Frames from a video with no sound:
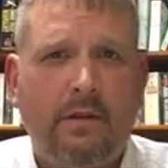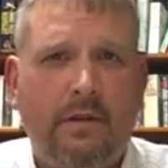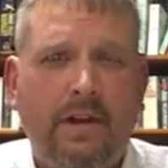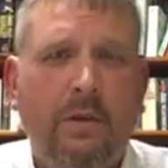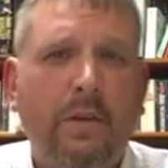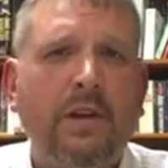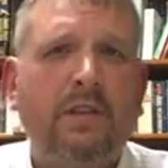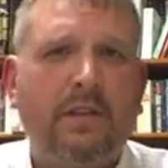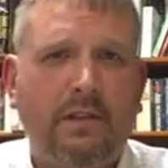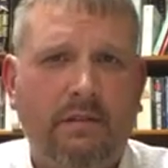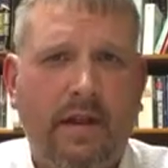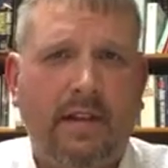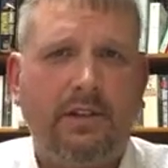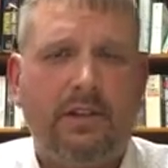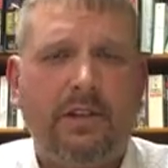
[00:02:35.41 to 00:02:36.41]
There was an
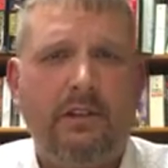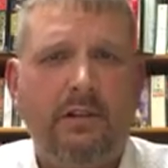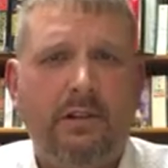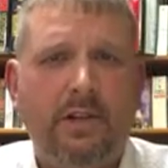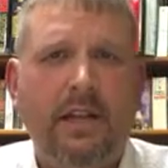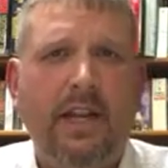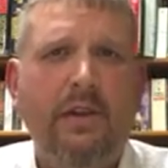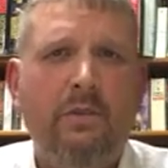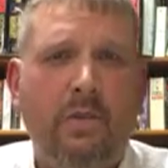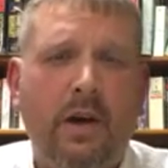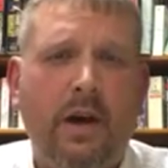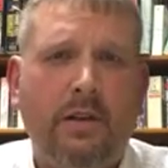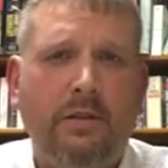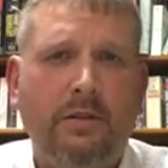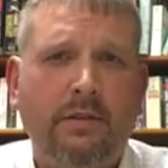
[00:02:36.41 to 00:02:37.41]
election, and he
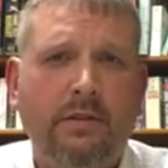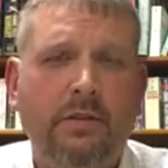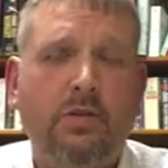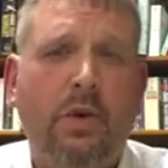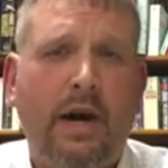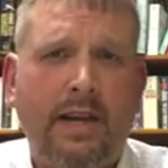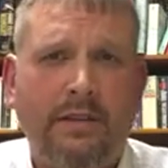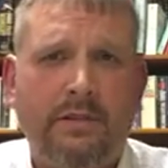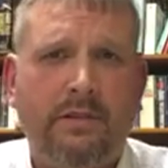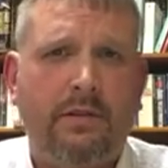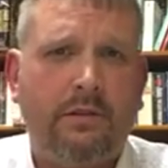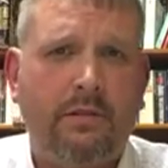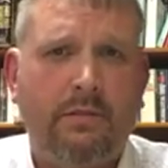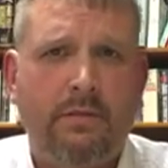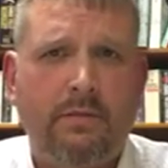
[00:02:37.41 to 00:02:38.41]
won twice.